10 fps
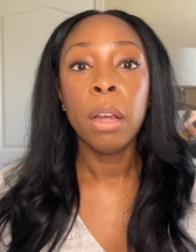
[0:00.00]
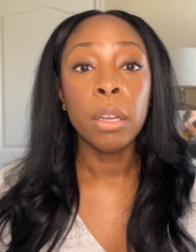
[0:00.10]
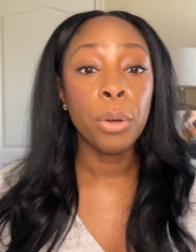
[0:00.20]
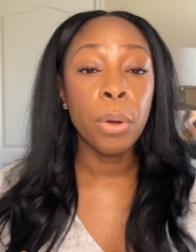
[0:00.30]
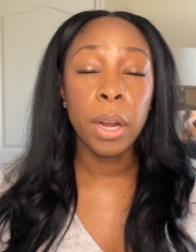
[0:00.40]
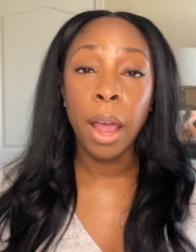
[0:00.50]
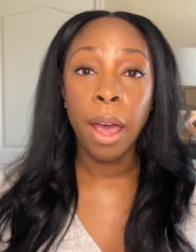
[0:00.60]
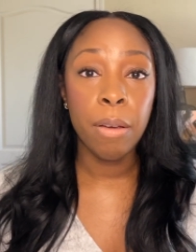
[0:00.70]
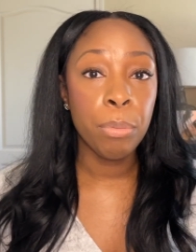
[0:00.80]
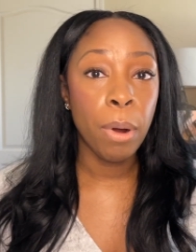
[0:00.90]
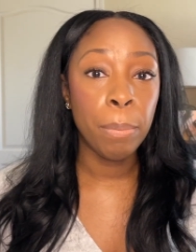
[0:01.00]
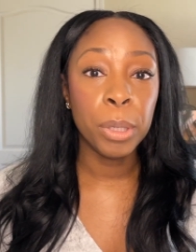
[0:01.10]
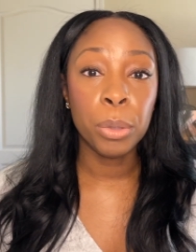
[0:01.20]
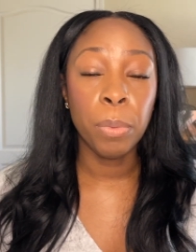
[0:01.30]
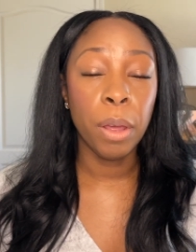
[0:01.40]
You're going to have
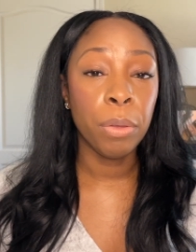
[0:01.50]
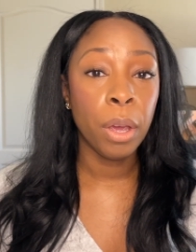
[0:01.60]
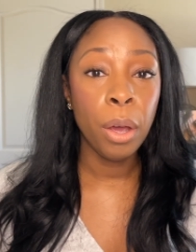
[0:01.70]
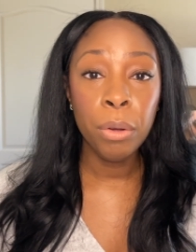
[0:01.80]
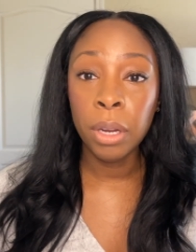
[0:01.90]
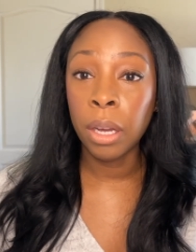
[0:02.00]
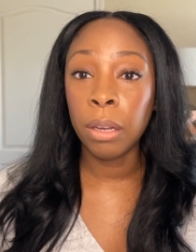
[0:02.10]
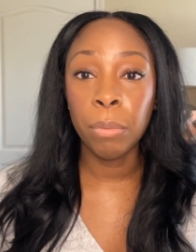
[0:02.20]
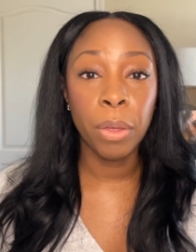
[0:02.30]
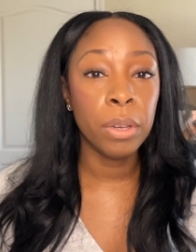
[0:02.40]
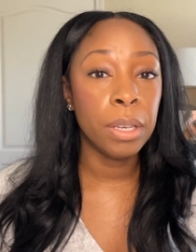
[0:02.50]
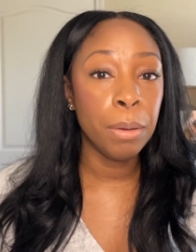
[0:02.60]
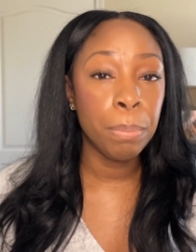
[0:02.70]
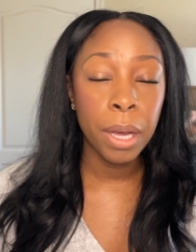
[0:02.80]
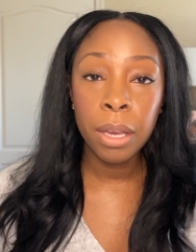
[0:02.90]
problems with coding, with
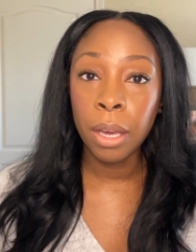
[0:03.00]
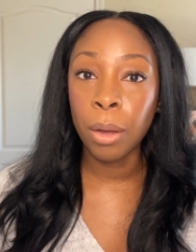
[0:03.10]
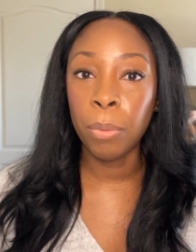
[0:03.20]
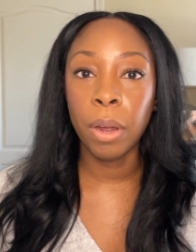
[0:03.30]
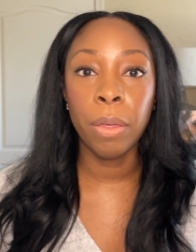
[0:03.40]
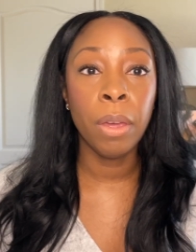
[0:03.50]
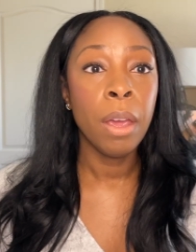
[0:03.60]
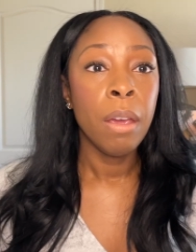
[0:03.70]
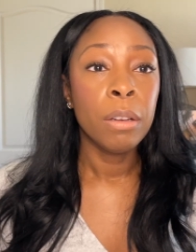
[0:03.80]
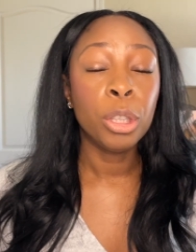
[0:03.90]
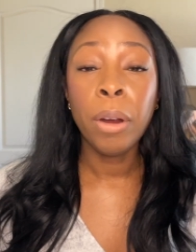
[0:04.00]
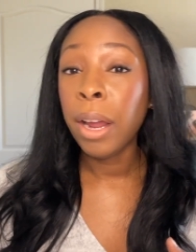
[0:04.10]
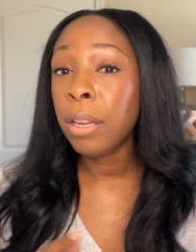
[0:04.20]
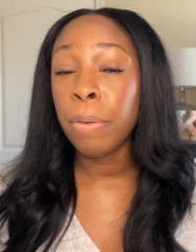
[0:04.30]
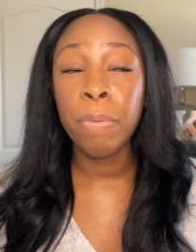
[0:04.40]
debugging, with
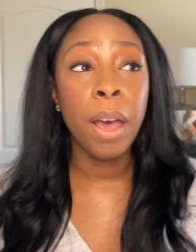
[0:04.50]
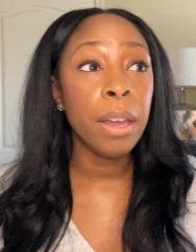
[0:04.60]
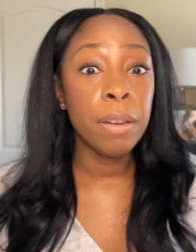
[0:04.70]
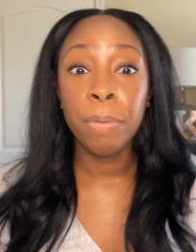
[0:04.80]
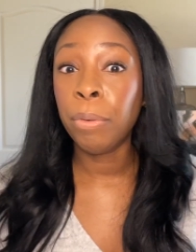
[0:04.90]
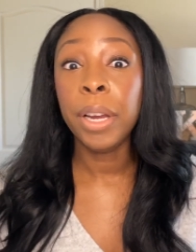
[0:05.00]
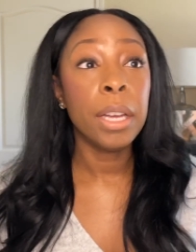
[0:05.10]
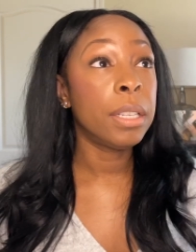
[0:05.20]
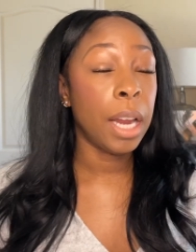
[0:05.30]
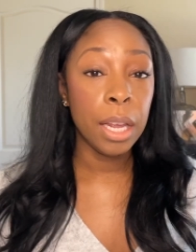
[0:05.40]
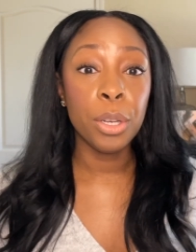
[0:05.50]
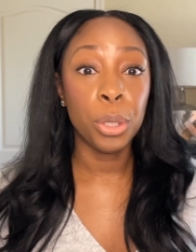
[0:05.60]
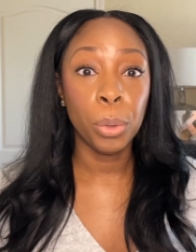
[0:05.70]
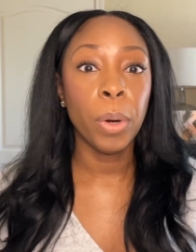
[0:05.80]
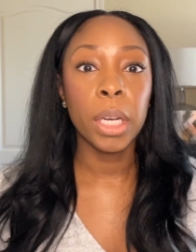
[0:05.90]
trying to find a freaking data
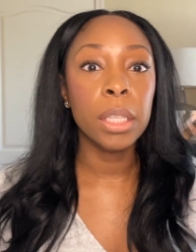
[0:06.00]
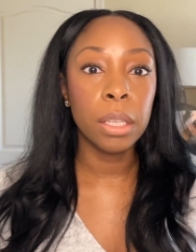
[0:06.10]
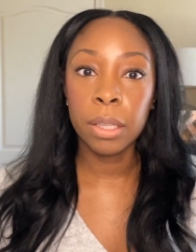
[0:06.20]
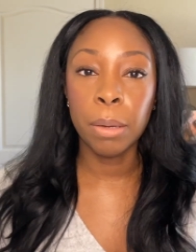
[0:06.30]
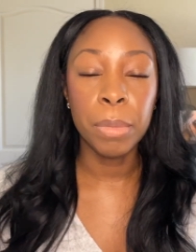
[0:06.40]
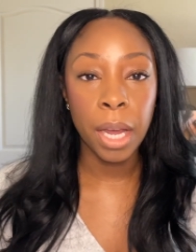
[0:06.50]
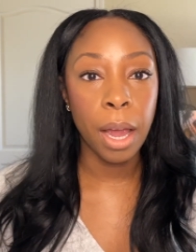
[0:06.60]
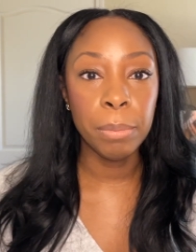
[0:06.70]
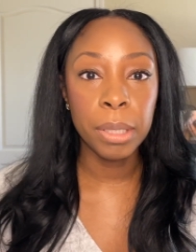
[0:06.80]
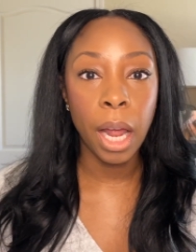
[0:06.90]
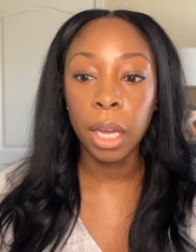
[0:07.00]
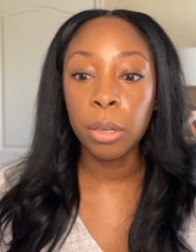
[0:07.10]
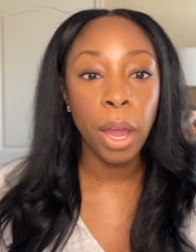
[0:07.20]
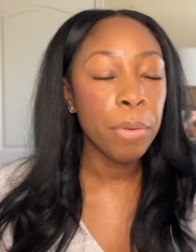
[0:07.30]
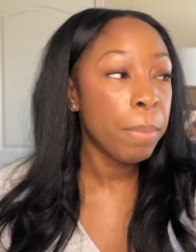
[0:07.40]
source sometimes. Like
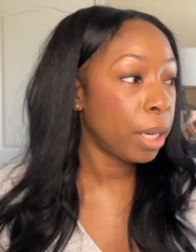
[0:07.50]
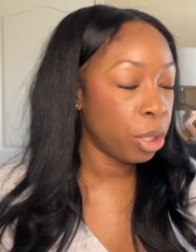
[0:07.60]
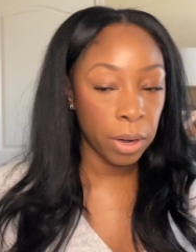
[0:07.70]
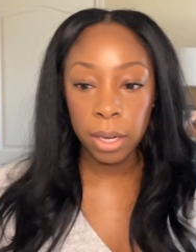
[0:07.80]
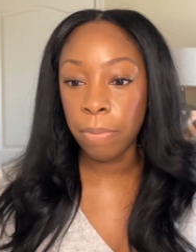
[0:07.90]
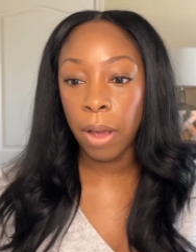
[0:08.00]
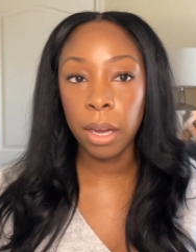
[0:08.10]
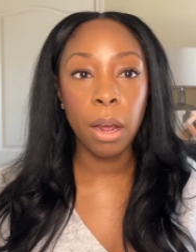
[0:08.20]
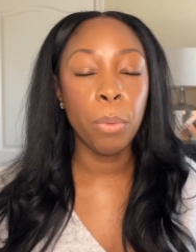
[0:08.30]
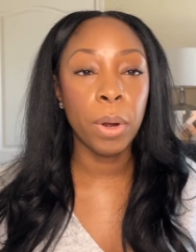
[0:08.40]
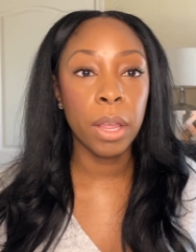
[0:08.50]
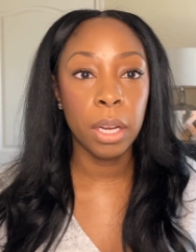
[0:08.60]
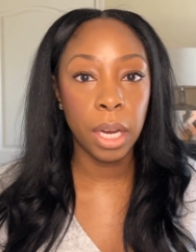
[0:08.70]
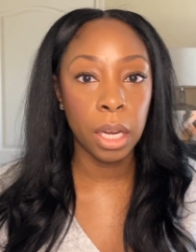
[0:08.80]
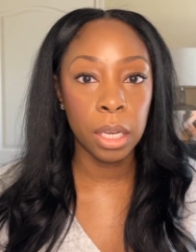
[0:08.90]
everybody's trying to find out where the
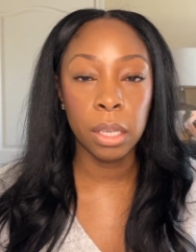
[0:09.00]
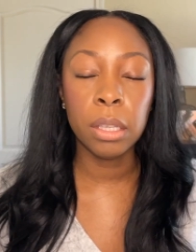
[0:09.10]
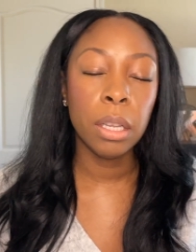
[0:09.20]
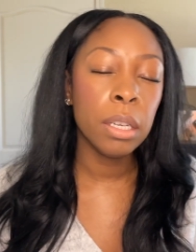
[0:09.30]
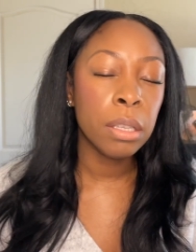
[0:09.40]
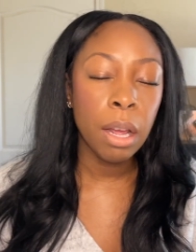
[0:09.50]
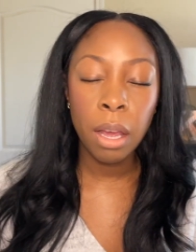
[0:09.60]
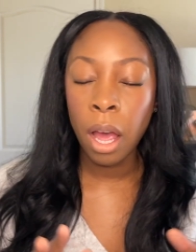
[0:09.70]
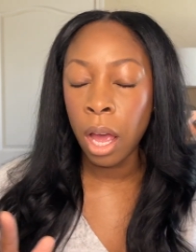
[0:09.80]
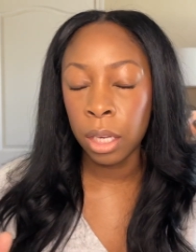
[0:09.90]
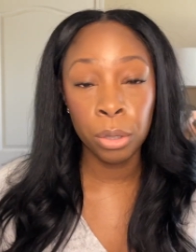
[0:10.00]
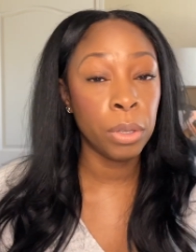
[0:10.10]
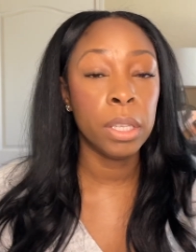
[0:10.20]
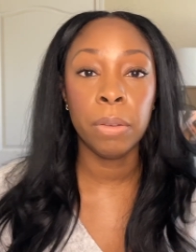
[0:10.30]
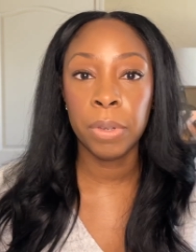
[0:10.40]
data is. There's like
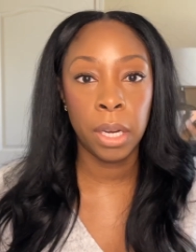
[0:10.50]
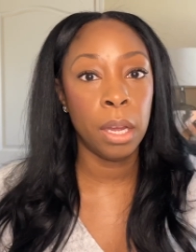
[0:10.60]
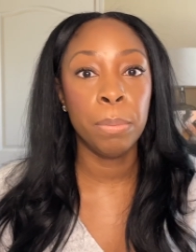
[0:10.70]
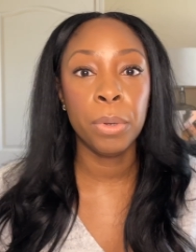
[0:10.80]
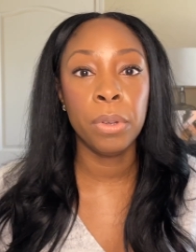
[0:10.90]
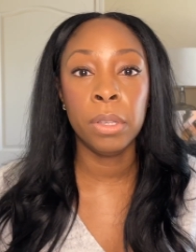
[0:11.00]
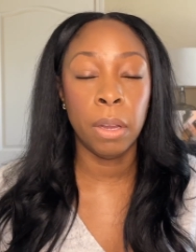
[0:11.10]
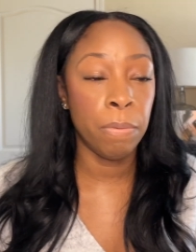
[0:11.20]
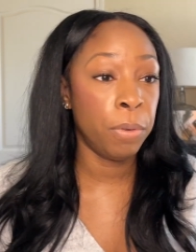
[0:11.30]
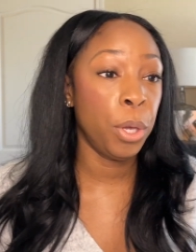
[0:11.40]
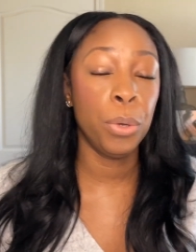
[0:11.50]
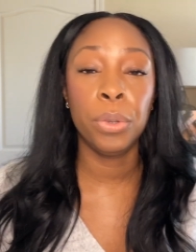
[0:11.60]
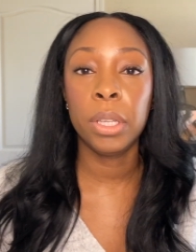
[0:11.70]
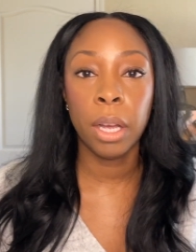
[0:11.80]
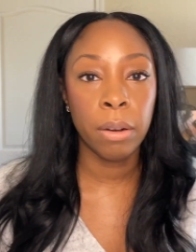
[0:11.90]
hundreds of tables and
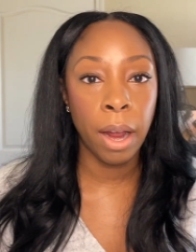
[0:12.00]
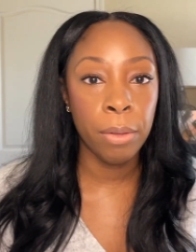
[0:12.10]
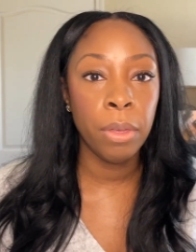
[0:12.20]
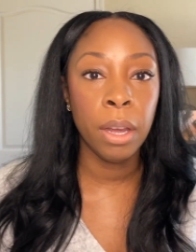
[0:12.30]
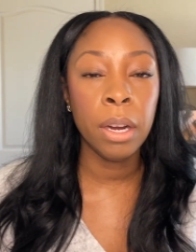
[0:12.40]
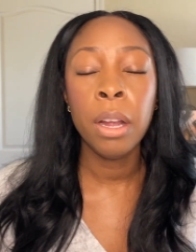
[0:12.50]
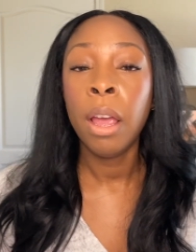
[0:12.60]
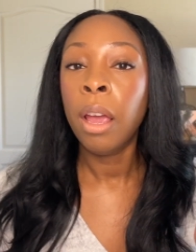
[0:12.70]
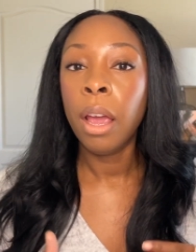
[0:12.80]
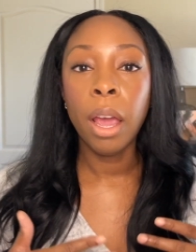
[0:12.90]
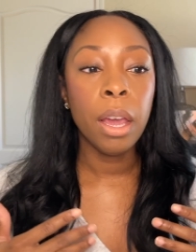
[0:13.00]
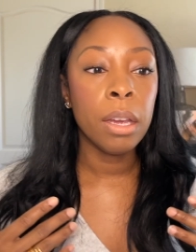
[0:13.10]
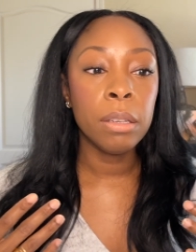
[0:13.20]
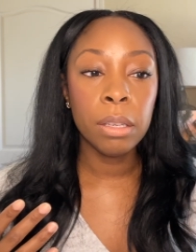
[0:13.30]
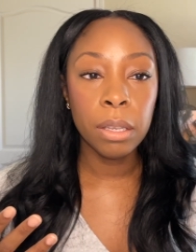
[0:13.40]
views that are out there,
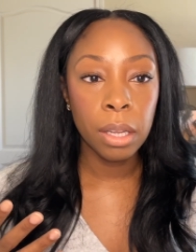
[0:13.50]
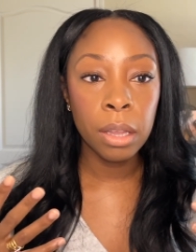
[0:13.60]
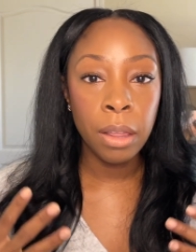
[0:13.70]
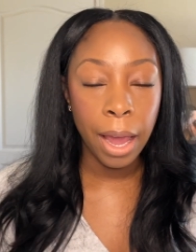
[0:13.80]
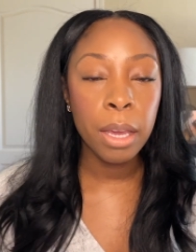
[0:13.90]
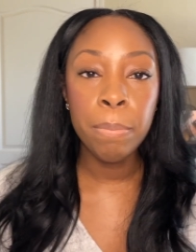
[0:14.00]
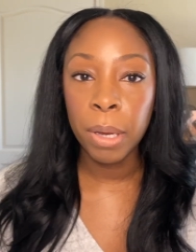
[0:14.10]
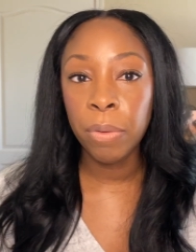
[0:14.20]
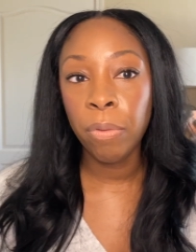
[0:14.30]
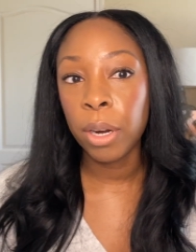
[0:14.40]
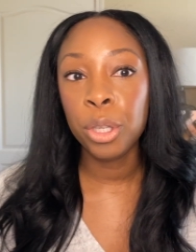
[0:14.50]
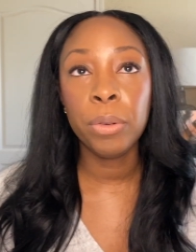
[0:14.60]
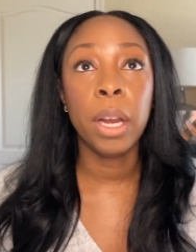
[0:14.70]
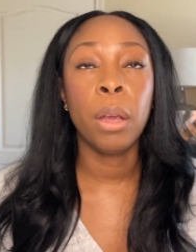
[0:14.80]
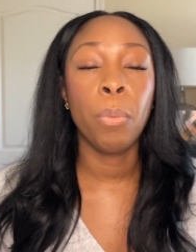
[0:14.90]
and that can be
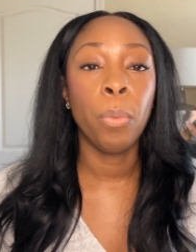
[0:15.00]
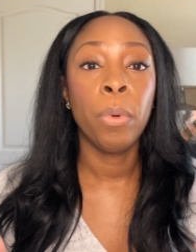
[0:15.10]
frustrating